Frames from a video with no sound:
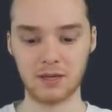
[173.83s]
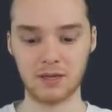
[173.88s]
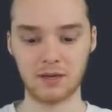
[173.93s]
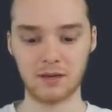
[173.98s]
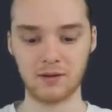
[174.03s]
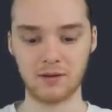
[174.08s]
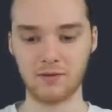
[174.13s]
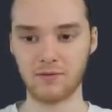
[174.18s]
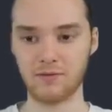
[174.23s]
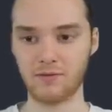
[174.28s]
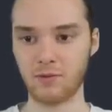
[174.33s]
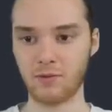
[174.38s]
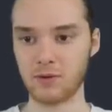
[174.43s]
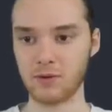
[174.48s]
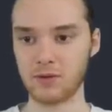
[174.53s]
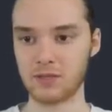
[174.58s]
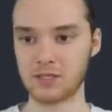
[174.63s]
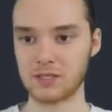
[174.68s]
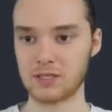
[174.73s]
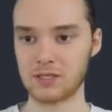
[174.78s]
thing
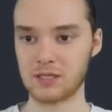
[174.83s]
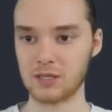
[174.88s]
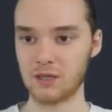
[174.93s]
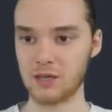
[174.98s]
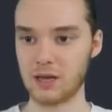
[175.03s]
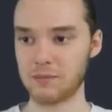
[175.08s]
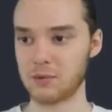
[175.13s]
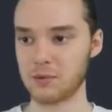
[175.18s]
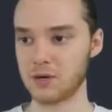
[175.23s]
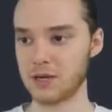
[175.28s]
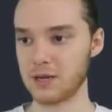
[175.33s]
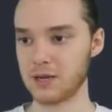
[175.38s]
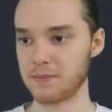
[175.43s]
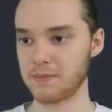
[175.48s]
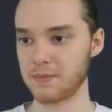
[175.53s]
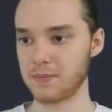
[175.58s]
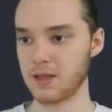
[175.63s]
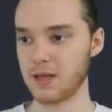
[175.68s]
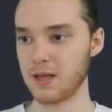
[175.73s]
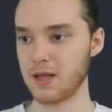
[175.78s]
for the
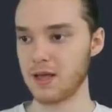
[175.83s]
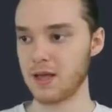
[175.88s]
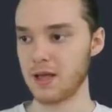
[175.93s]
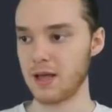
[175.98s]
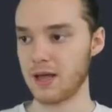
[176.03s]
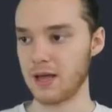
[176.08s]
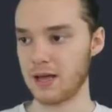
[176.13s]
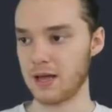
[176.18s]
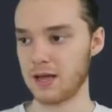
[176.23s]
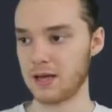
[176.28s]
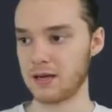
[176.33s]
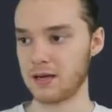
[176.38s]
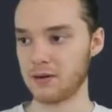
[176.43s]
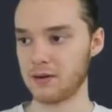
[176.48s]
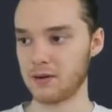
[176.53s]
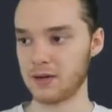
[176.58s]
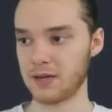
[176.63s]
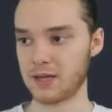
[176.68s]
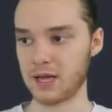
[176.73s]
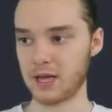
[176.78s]
celebrity.
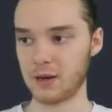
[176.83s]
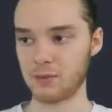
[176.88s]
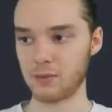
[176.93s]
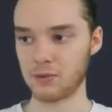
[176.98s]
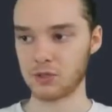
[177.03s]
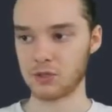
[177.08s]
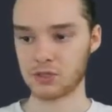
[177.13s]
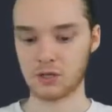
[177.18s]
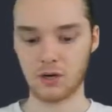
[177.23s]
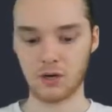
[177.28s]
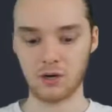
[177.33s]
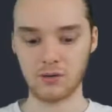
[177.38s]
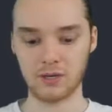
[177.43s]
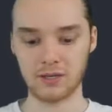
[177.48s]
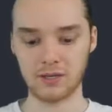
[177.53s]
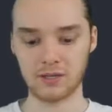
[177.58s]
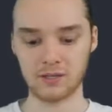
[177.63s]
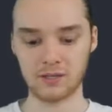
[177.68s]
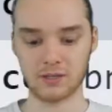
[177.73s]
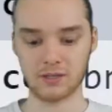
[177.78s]
And again, we'll just call
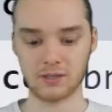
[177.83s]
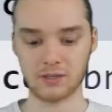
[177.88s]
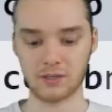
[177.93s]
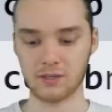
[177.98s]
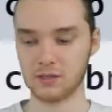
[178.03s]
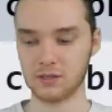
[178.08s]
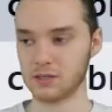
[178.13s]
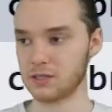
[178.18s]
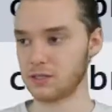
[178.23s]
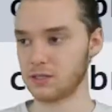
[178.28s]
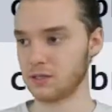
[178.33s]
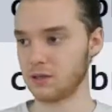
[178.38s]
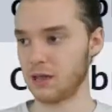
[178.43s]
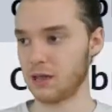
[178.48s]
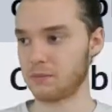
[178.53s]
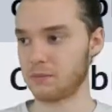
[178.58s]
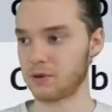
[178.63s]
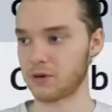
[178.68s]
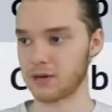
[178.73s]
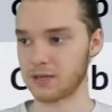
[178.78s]
this
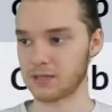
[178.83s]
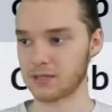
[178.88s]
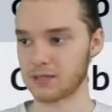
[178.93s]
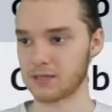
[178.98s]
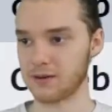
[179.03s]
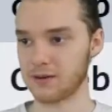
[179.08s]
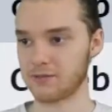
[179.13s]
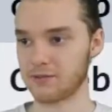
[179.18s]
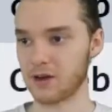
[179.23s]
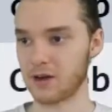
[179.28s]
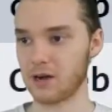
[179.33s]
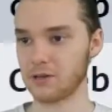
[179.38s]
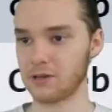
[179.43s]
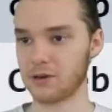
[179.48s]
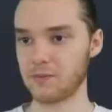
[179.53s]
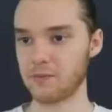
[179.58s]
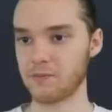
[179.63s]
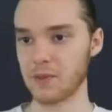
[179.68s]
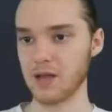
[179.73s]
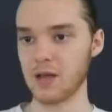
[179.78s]
celebrity instead of
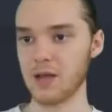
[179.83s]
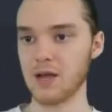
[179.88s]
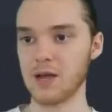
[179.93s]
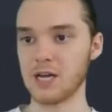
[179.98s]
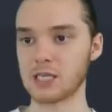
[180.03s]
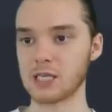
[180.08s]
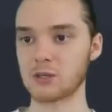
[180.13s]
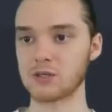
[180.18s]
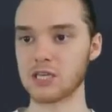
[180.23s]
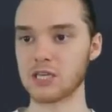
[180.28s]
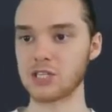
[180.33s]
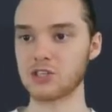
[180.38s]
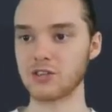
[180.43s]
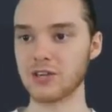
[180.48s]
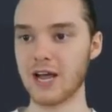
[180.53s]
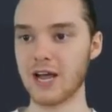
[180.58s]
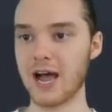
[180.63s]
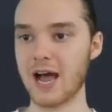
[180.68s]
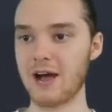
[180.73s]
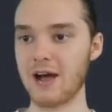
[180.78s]
color. So
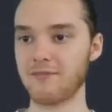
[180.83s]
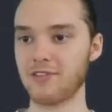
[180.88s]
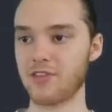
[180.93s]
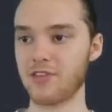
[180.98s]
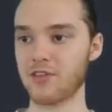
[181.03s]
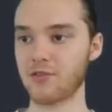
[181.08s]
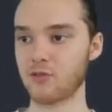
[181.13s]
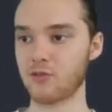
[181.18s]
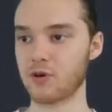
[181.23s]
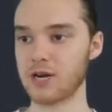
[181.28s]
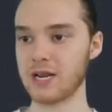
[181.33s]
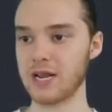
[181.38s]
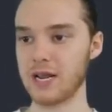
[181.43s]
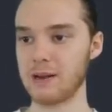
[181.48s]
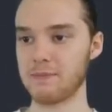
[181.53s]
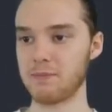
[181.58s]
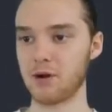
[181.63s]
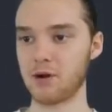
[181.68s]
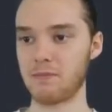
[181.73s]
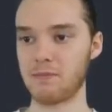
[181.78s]
essentially I have three
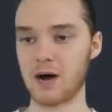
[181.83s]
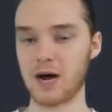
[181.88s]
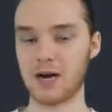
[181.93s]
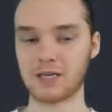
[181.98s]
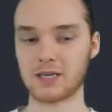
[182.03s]
input